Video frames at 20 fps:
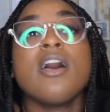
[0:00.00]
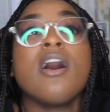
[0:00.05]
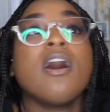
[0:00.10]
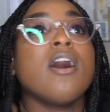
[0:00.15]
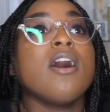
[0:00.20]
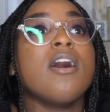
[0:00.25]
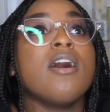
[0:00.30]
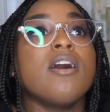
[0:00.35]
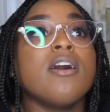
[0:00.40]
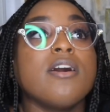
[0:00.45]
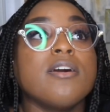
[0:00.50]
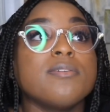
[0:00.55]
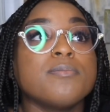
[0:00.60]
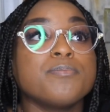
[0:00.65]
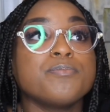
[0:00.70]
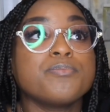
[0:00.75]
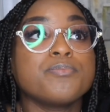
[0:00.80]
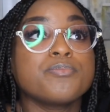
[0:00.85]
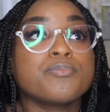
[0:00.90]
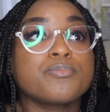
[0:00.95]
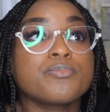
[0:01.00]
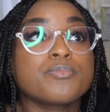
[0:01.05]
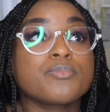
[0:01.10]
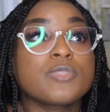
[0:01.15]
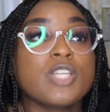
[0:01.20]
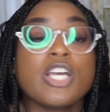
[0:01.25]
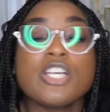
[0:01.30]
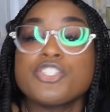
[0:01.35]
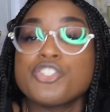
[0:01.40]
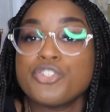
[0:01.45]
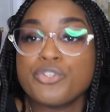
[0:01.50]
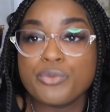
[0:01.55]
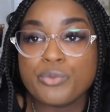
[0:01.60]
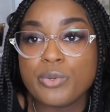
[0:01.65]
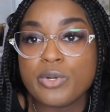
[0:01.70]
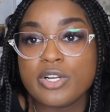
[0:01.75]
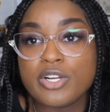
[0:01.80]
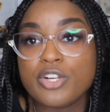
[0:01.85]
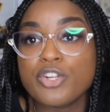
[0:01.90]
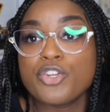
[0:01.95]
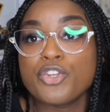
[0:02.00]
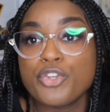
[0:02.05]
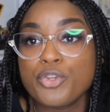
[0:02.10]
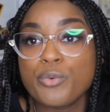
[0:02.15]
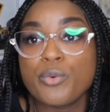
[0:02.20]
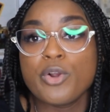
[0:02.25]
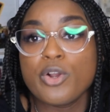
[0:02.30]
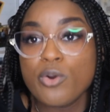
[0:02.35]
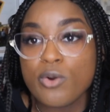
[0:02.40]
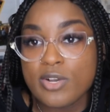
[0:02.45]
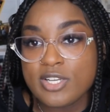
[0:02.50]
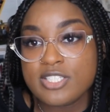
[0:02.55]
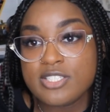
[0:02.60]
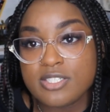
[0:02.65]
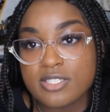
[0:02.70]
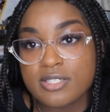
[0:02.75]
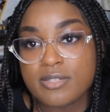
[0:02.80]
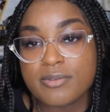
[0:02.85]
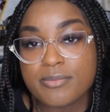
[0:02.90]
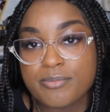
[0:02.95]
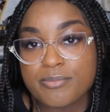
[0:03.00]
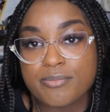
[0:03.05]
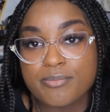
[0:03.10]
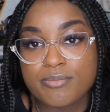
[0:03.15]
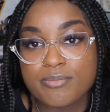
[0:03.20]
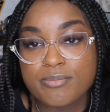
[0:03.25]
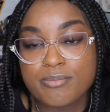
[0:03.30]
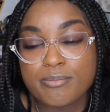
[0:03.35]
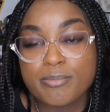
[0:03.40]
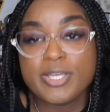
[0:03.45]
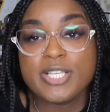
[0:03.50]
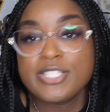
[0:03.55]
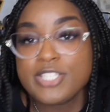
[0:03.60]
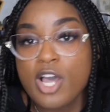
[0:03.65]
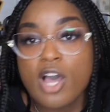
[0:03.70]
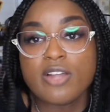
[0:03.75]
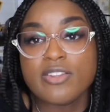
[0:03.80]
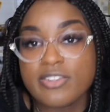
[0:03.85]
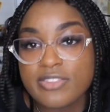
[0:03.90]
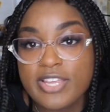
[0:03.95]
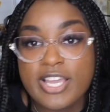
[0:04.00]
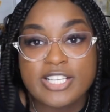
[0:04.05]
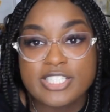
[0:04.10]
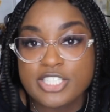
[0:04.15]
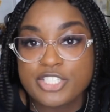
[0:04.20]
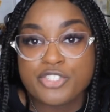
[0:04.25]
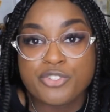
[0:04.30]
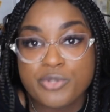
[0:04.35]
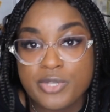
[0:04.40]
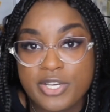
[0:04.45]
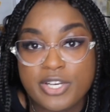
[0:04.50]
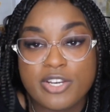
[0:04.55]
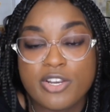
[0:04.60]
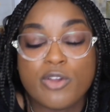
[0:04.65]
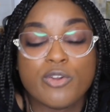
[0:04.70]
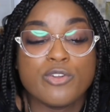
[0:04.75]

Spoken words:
because you were going to be taught the things that you didn't know.